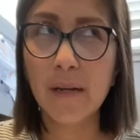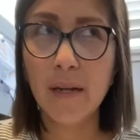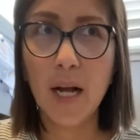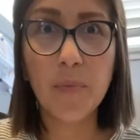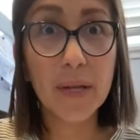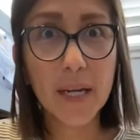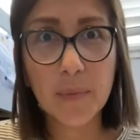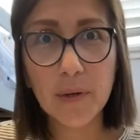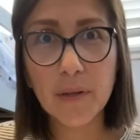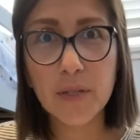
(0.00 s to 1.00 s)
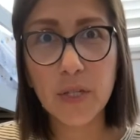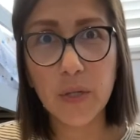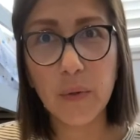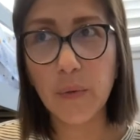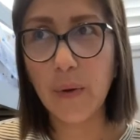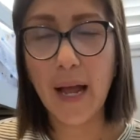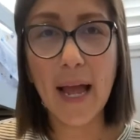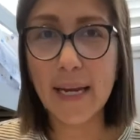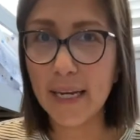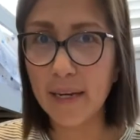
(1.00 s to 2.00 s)
applicable to
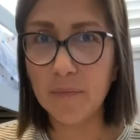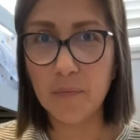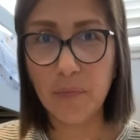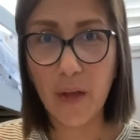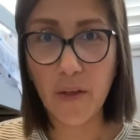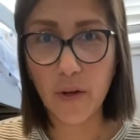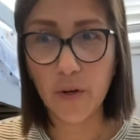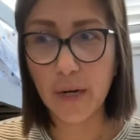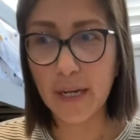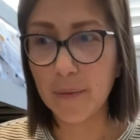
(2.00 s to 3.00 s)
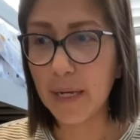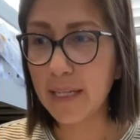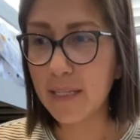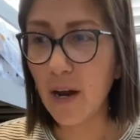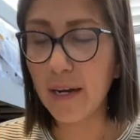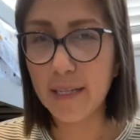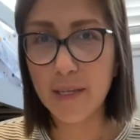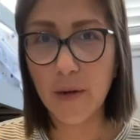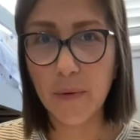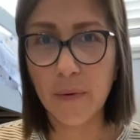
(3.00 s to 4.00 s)
any other curriculum. Like, it's not its
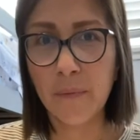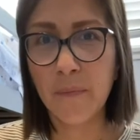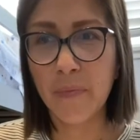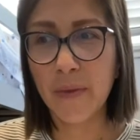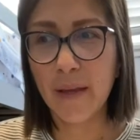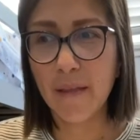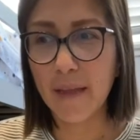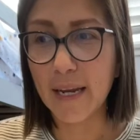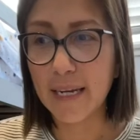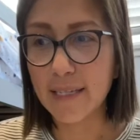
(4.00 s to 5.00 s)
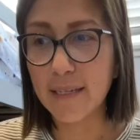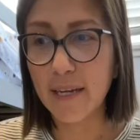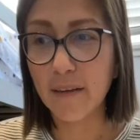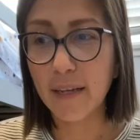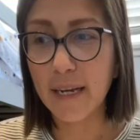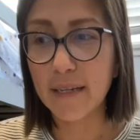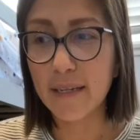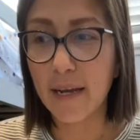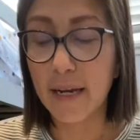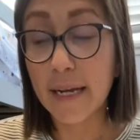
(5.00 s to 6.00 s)
own thing necessarily.
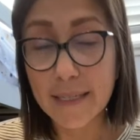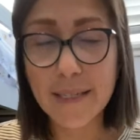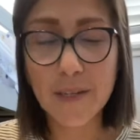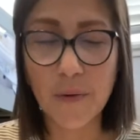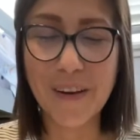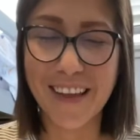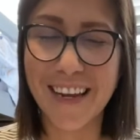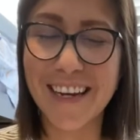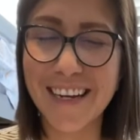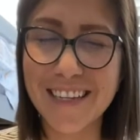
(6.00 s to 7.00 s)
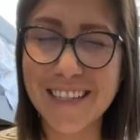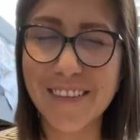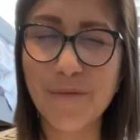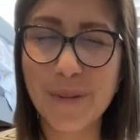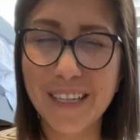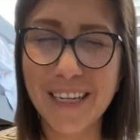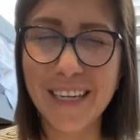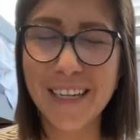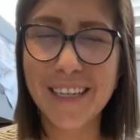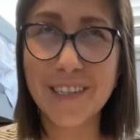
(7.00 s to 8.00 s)
It is its own thing, and it is
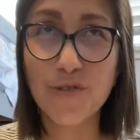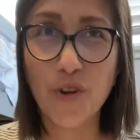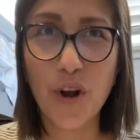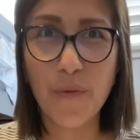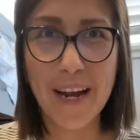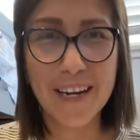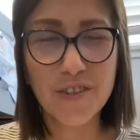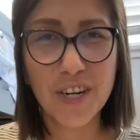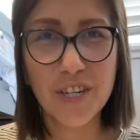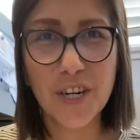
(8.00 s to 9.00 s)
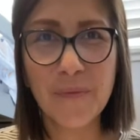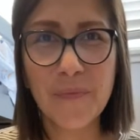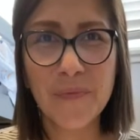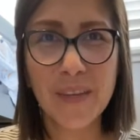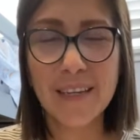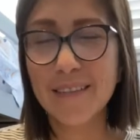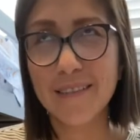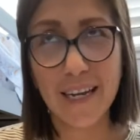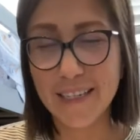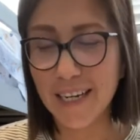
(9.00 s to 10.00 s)
really strong writing structure.
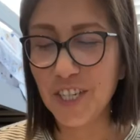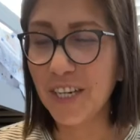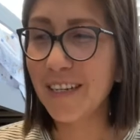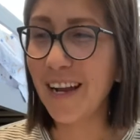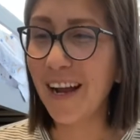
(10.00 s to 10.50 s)
Side tangent,